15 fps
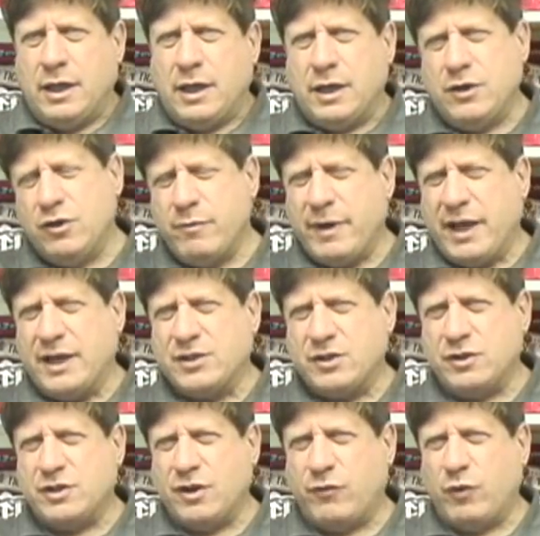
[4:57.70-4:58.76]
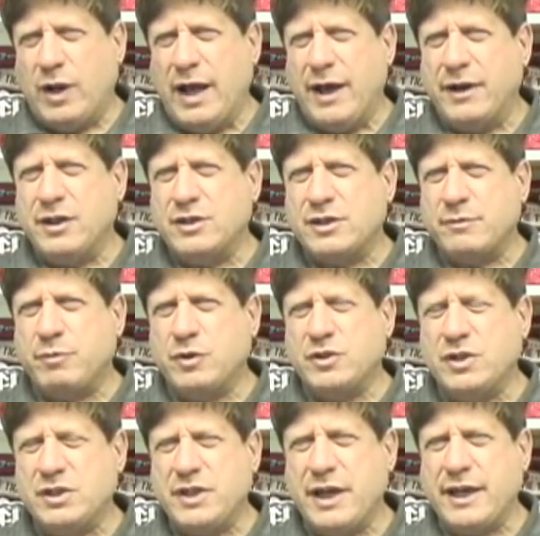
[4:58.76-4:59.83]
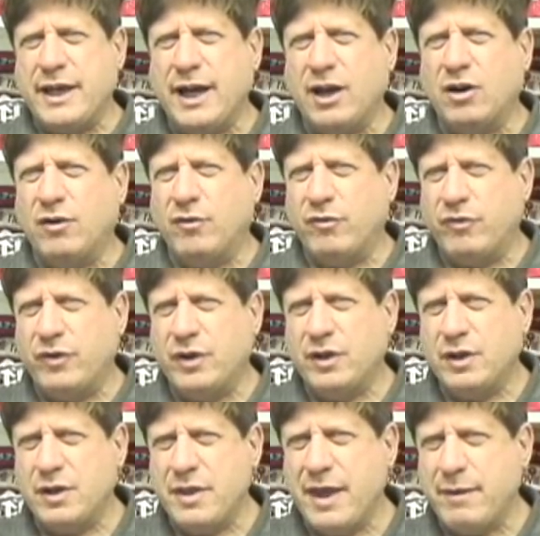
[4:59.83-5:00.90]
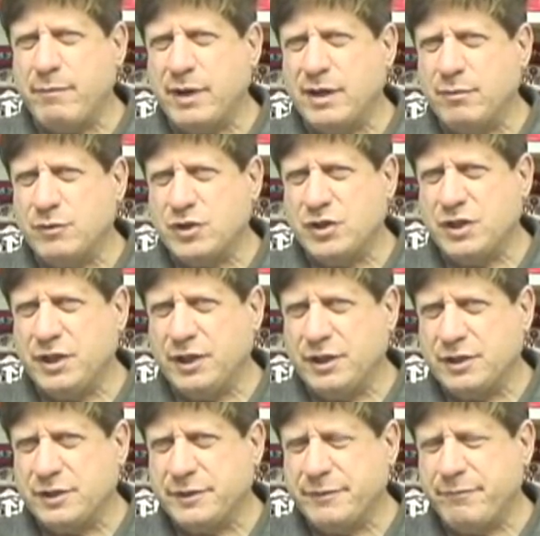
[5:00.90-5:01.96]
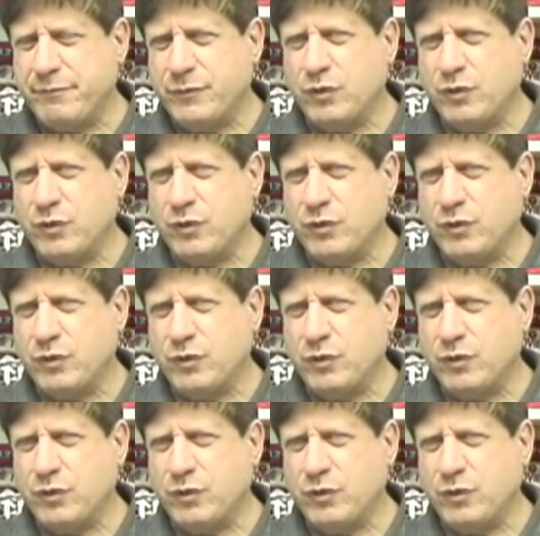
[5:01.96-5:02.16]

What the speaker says: And you may ask yourself, well, how does a person take care of that many machines?